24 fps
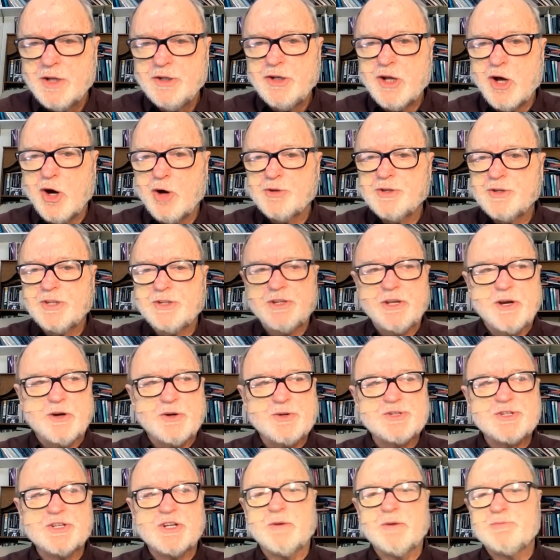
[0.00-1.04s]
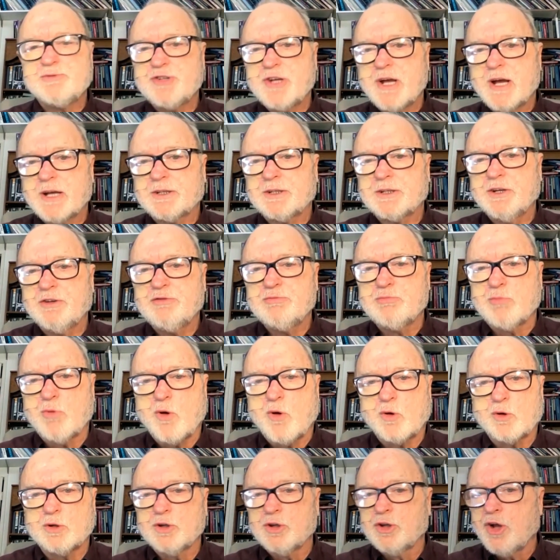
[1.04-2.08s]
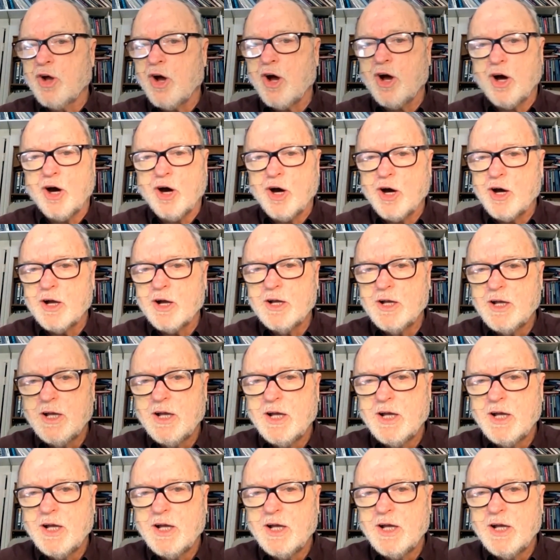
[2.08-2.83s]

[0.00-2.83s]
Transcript: know that there's an objective moral law.